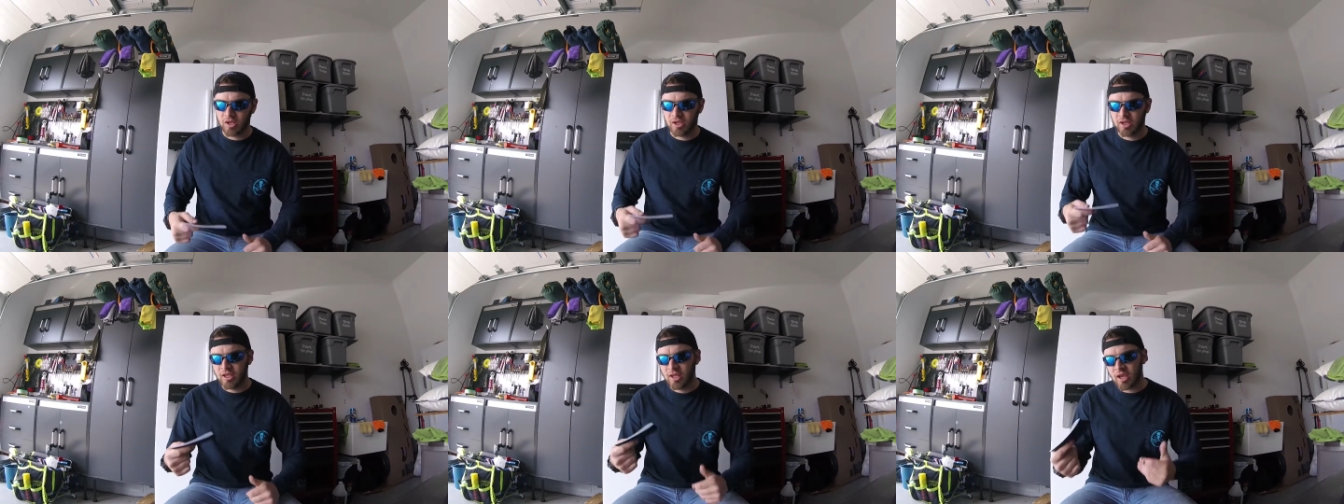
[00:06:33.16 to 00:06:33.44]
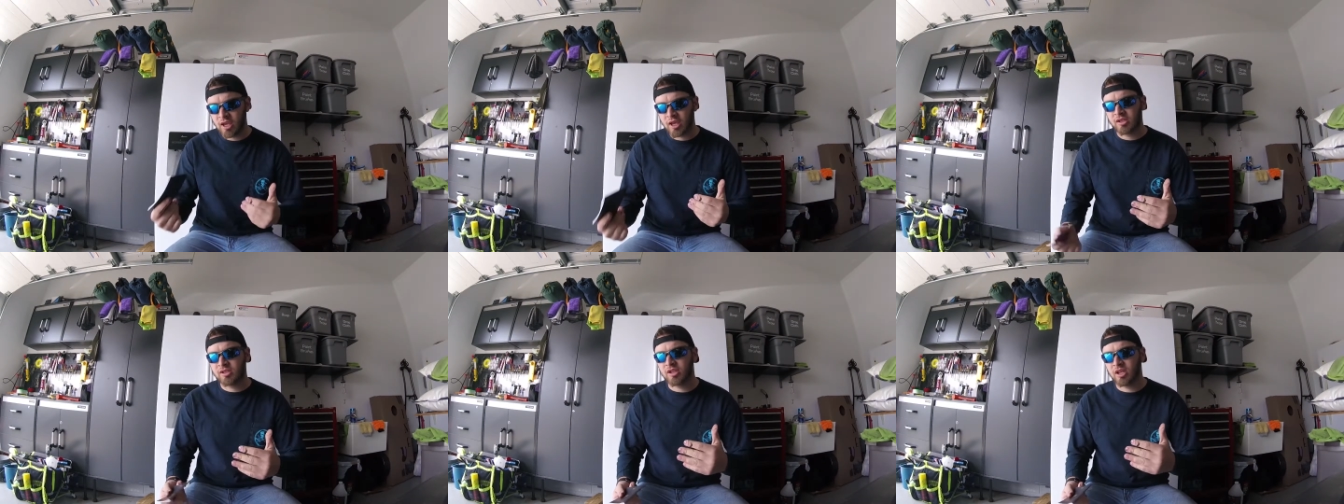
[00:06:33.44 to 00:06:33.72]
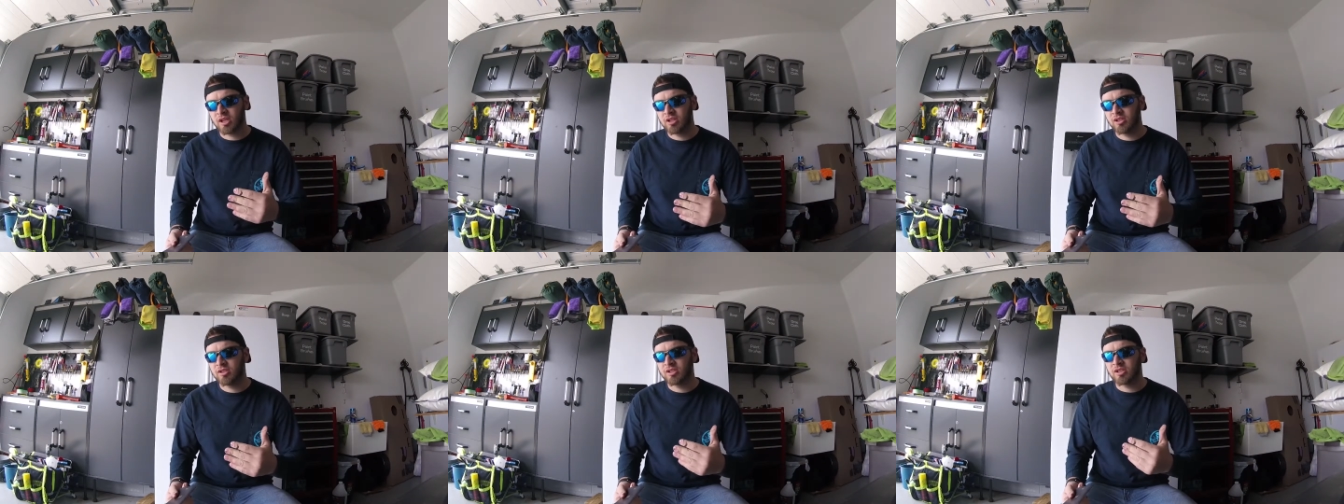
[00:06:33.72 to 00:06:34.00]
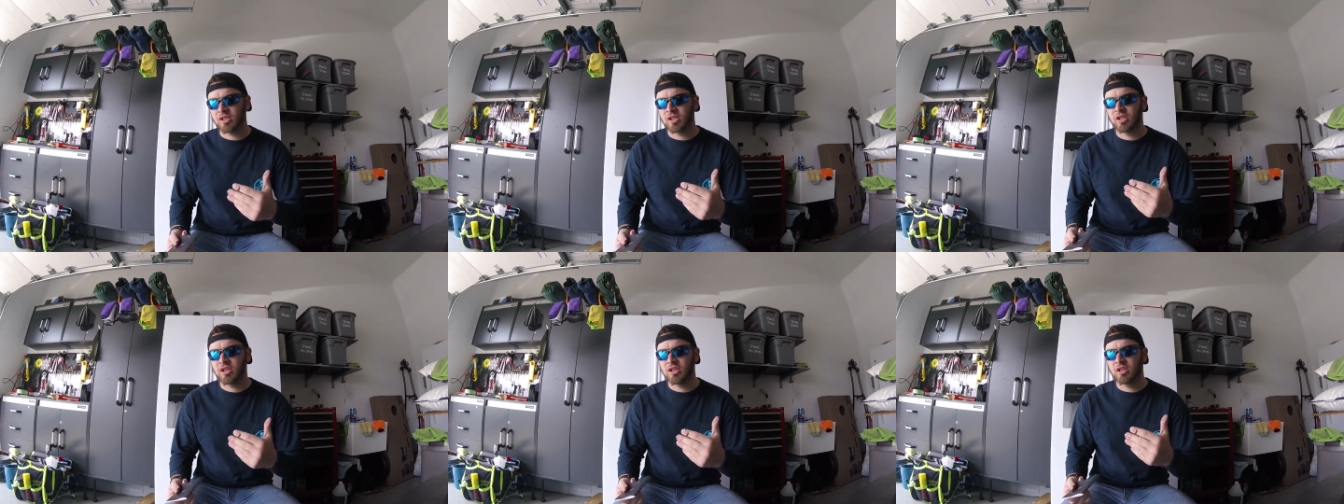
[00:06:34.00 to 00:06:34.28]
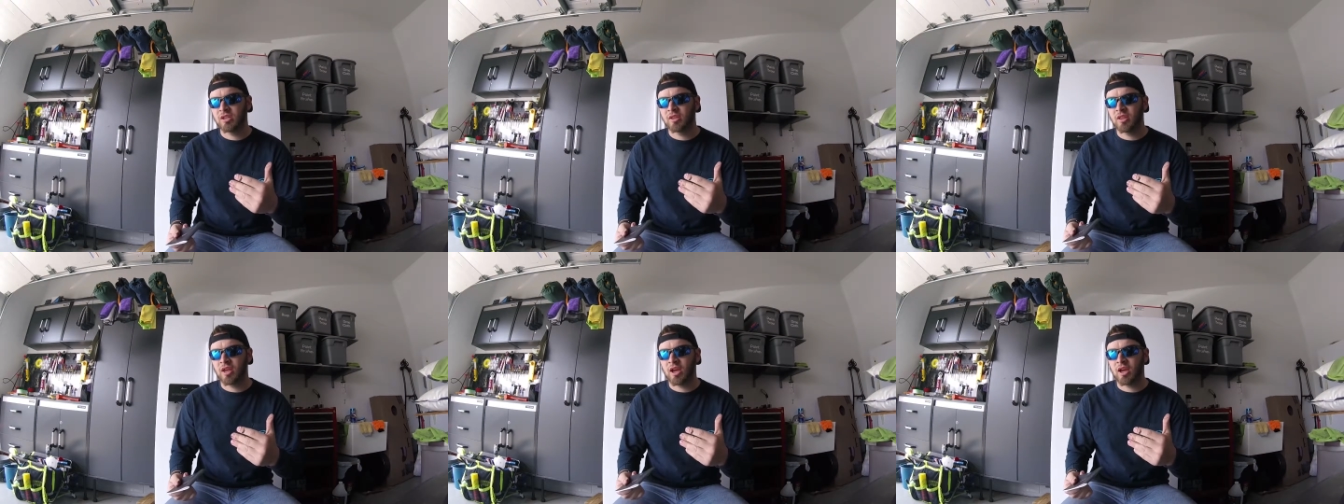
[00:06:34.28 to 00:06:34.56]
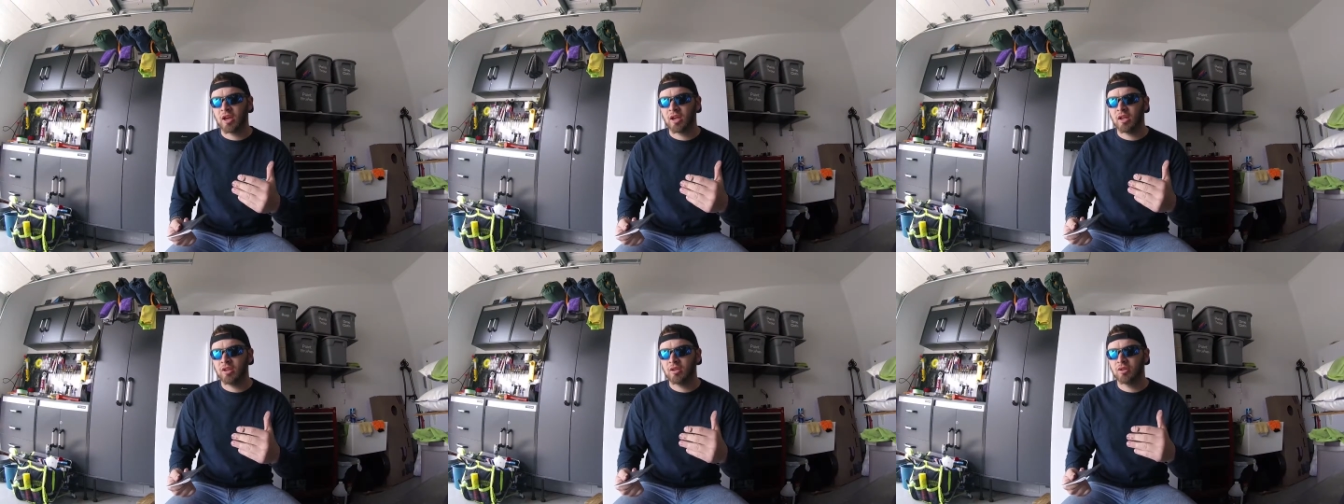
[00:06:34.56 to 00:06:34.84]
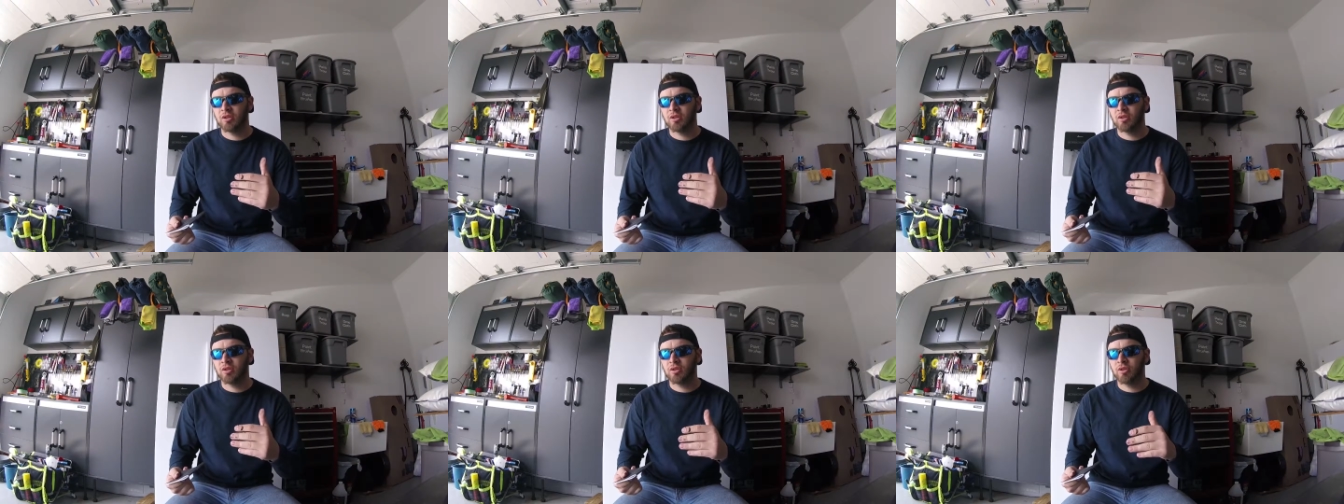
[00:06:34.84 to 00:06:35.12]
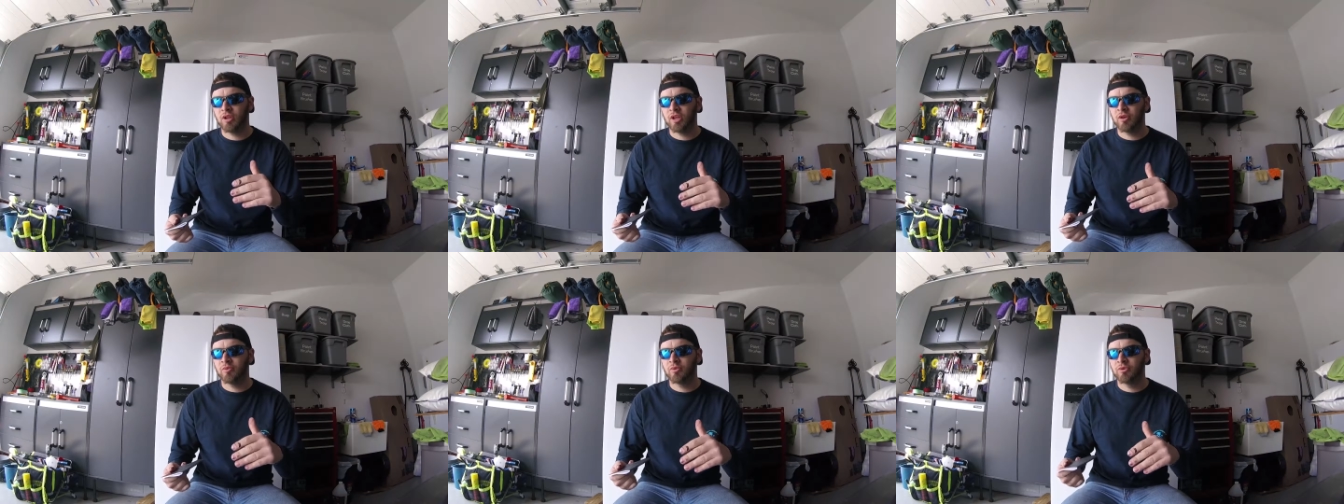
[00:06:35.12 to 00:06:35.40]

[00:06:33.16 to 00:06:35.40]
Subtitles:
yes, I could see that, like